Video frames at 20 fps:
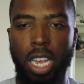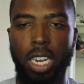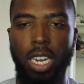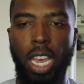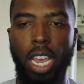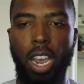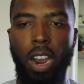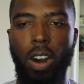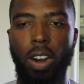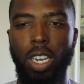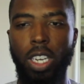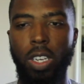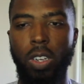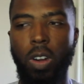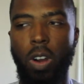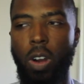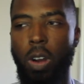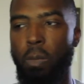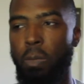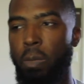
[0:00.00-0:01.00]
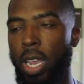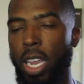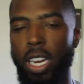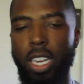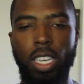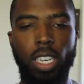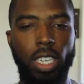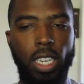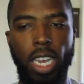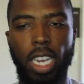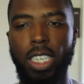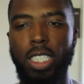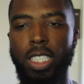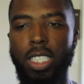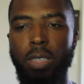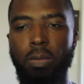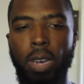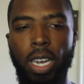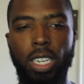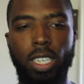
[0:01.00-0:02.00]
They argued on many
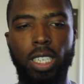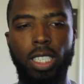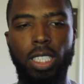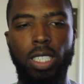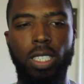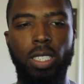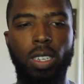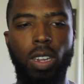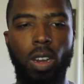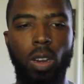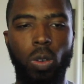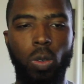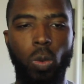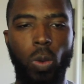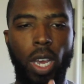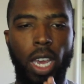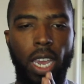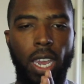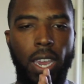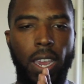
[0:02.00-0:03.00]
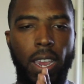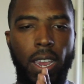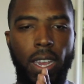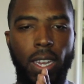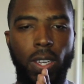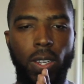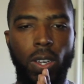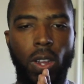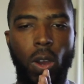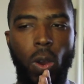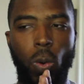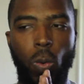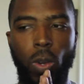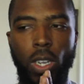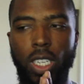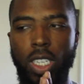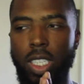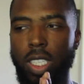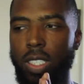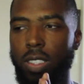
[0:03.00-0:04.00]
occasions about this as long as way. And, you know,
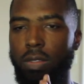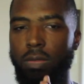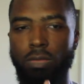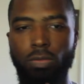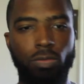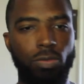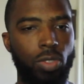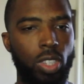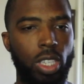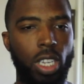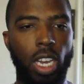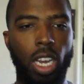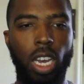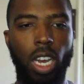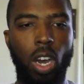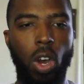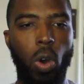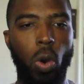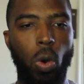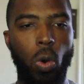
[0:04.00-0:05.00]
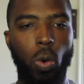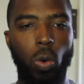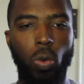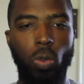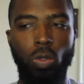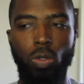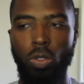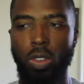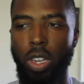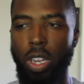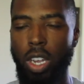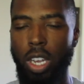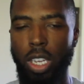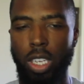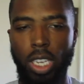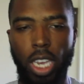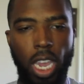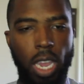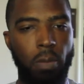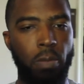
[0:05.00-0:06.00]
with the whole
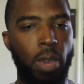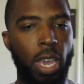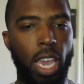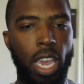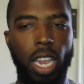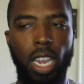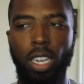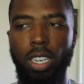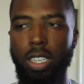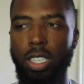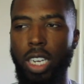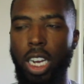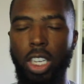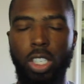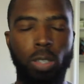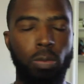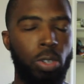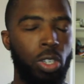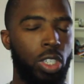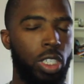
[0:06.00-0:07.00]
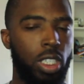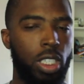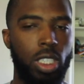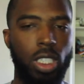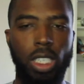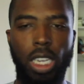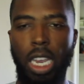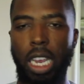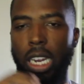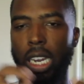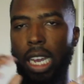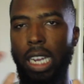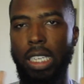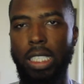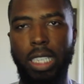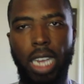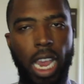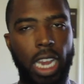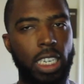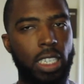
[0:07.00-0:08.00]
campaign contributions and
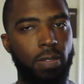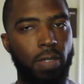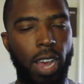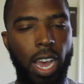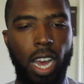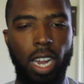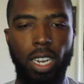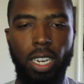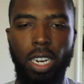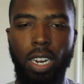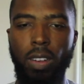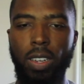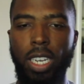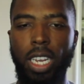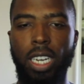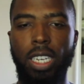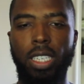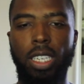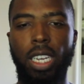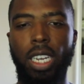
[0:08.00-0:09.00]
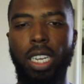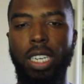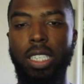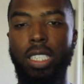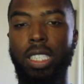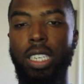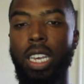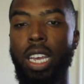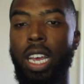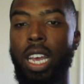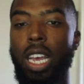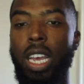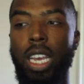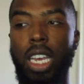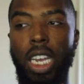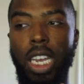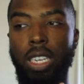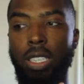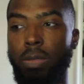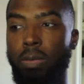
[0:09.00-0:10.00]
like tax file and all that kind of things,
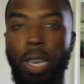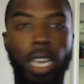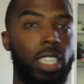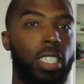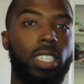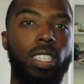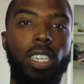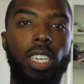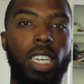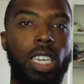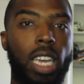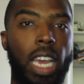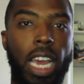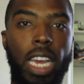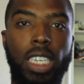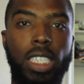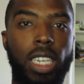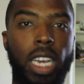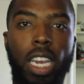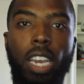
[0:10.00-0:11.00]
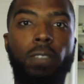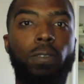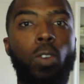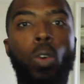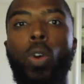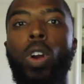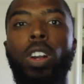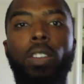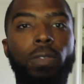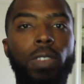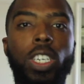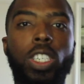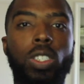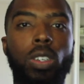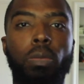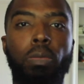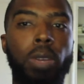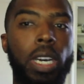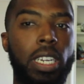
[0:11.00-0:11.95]
it's basically as like a foreign official.